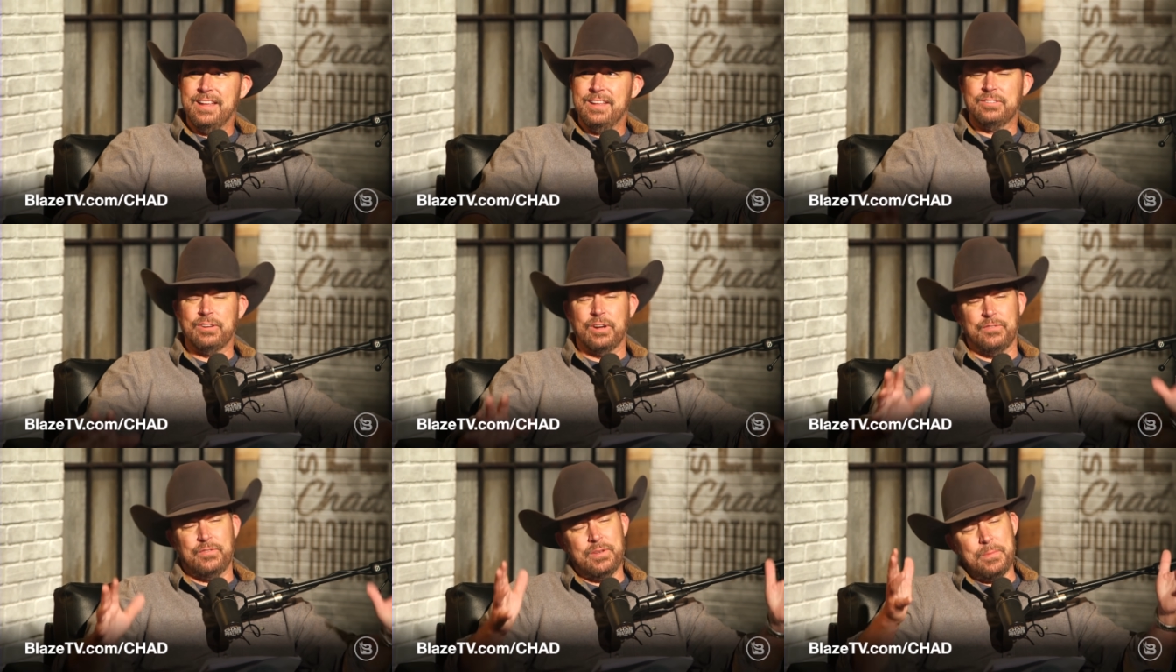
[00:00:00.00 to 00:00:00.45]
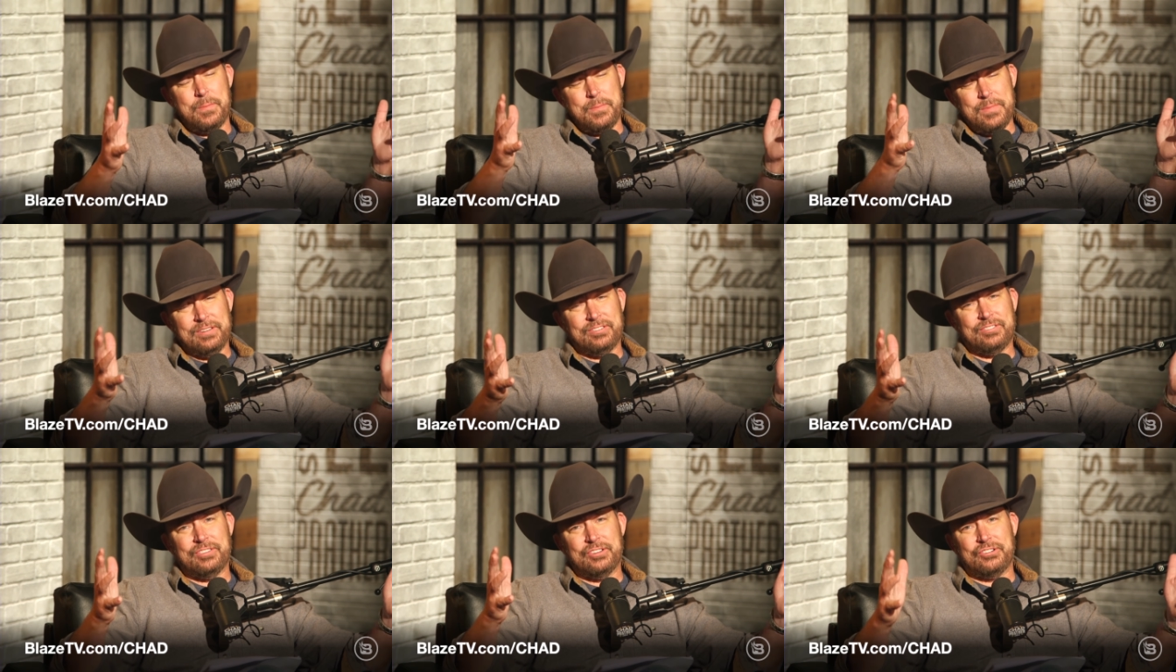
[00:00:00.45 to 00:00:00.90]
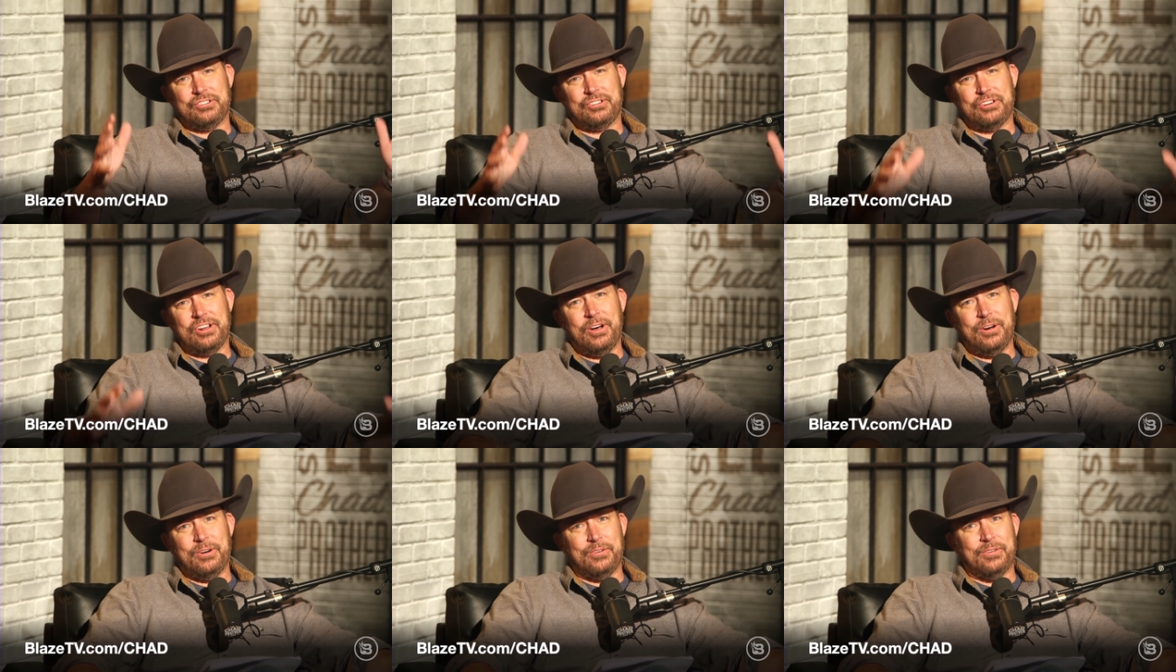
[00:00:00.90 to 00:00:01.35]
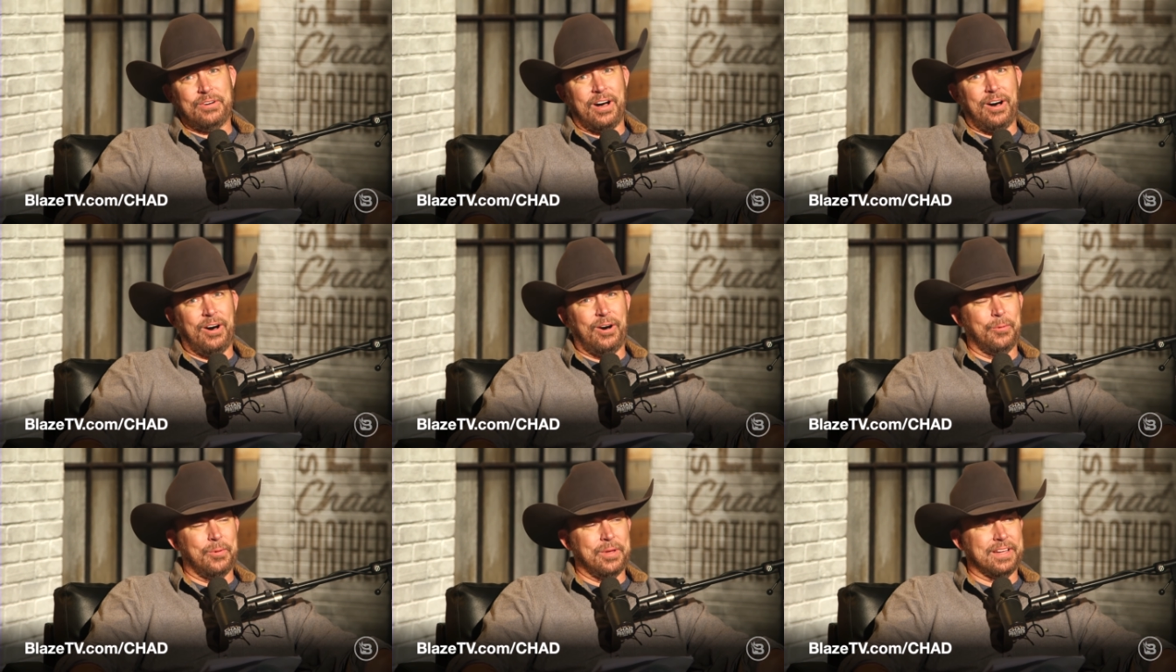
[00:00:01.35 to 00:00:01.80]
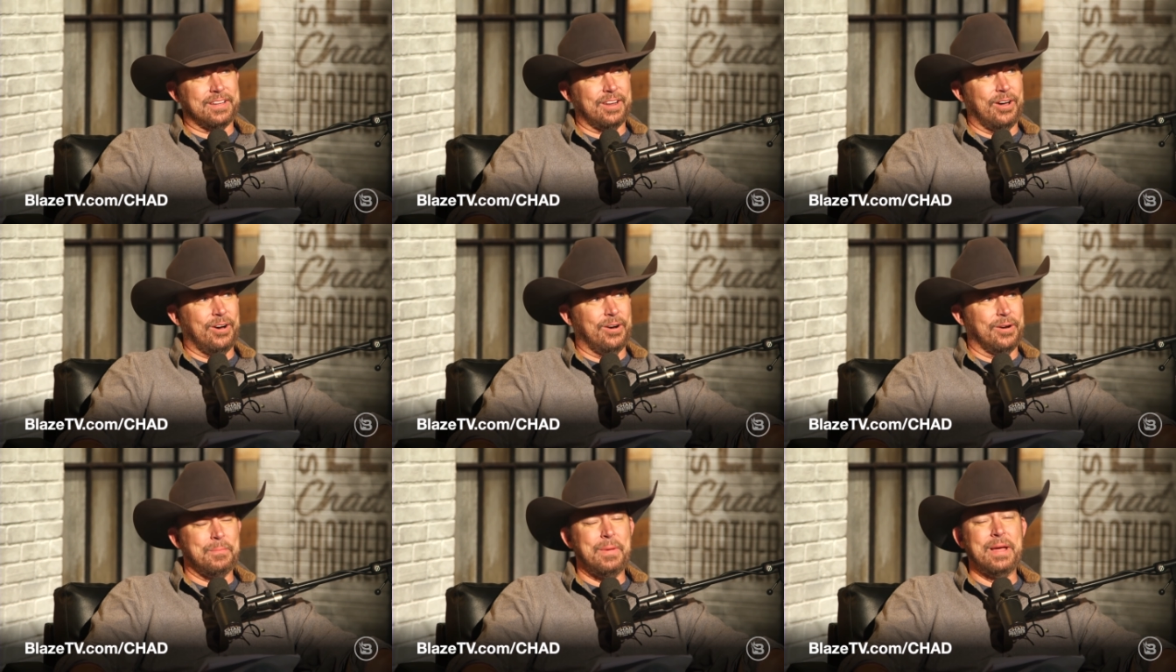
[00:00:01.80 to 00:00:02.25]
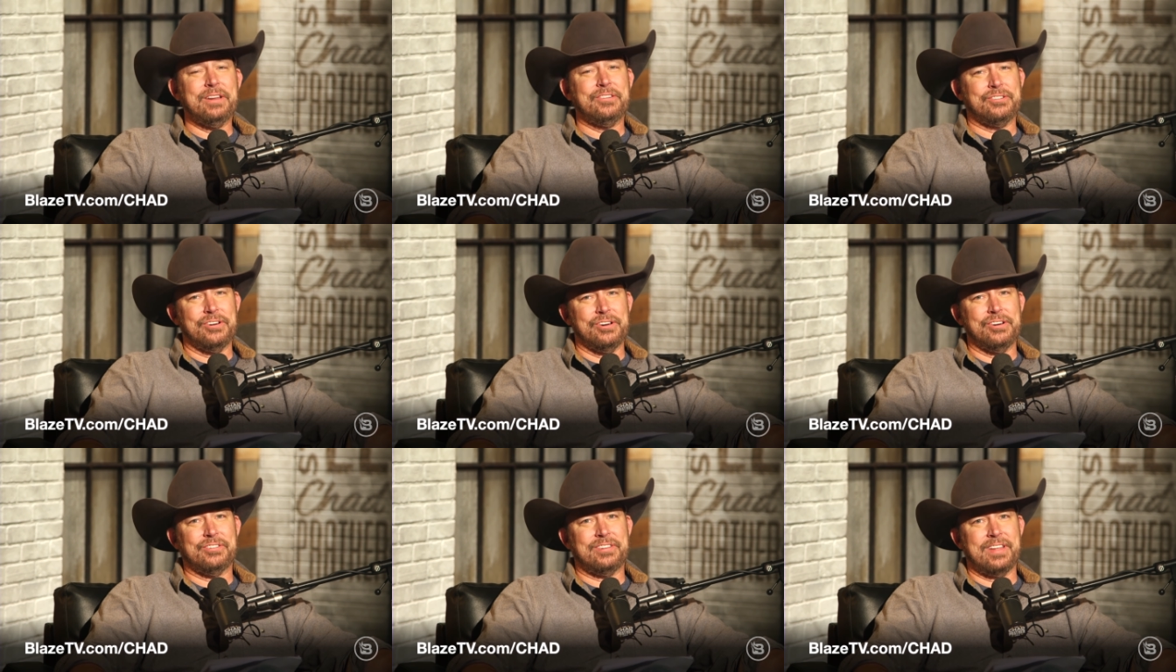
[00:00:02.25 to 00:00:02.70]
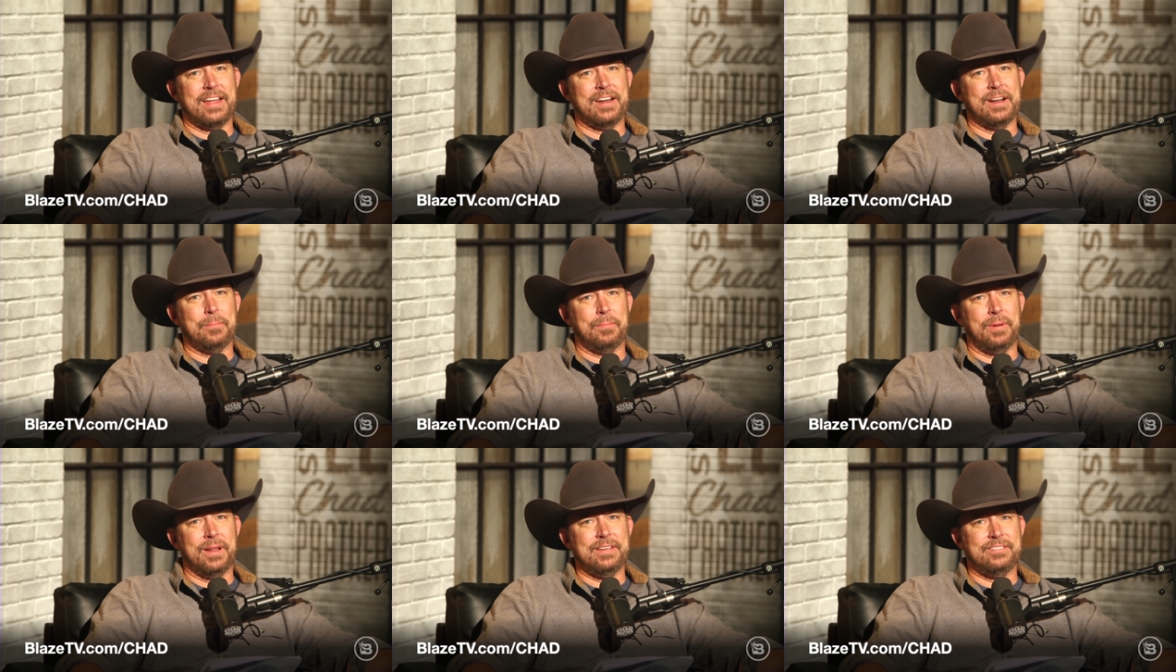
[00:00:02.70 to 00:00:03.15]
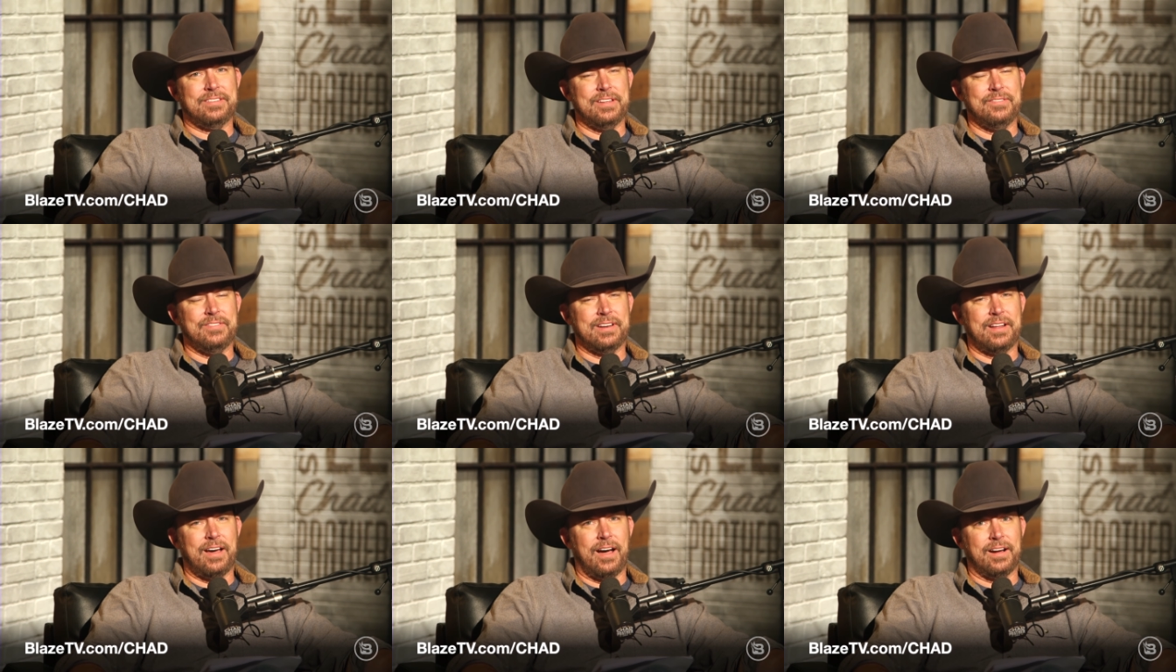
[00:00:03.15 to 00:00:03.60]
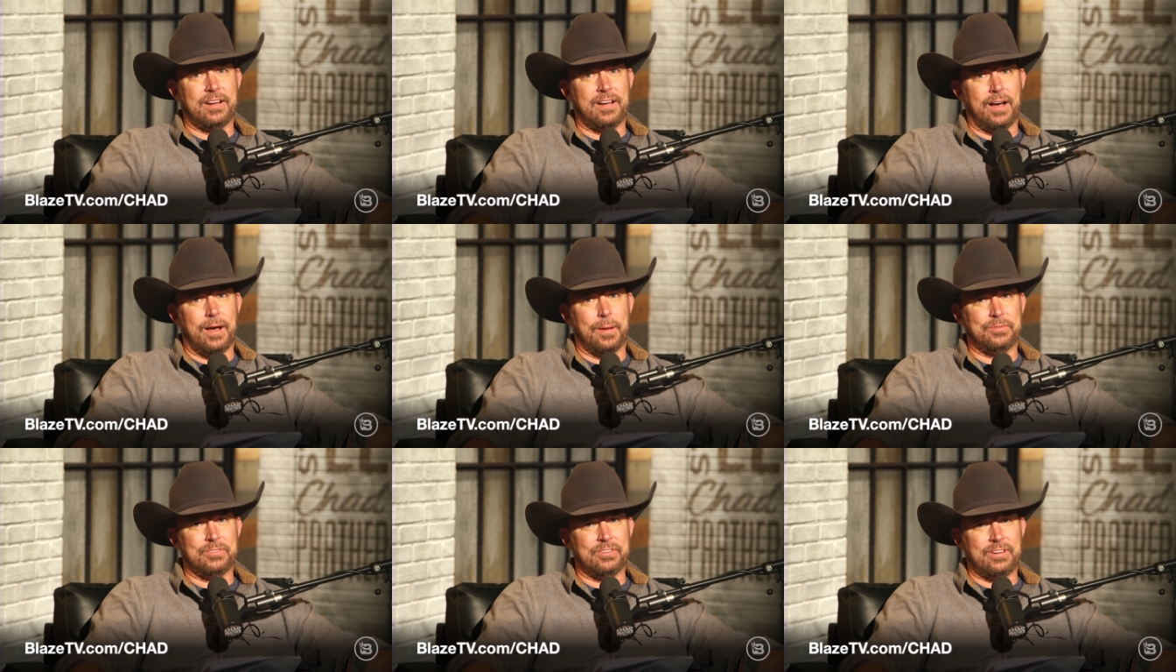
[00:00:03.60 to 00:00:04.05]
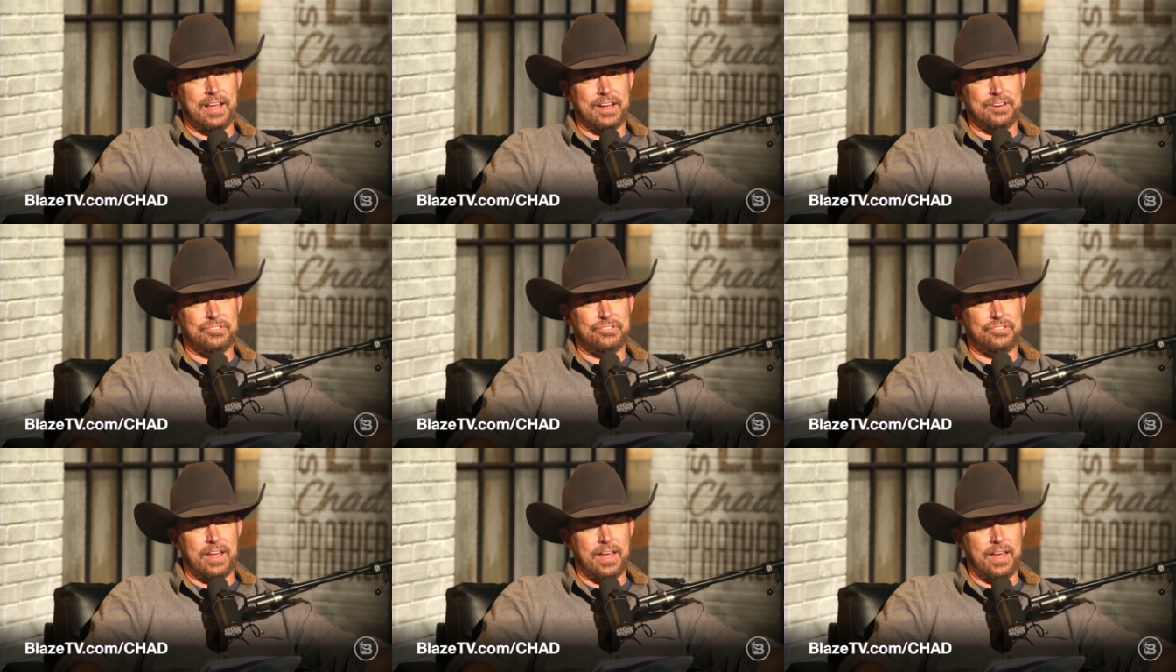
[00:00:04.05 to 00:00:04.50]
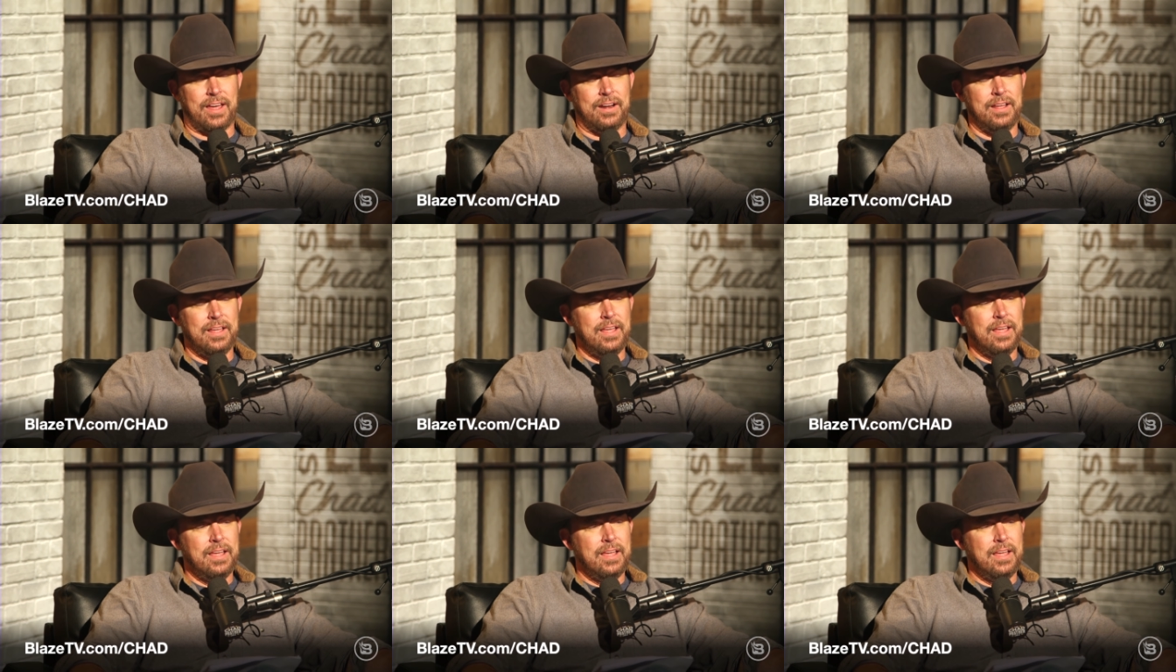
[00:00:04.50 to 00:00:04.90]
So if you miss the show all week long, make sure you're signed up blazetv.com slash Chad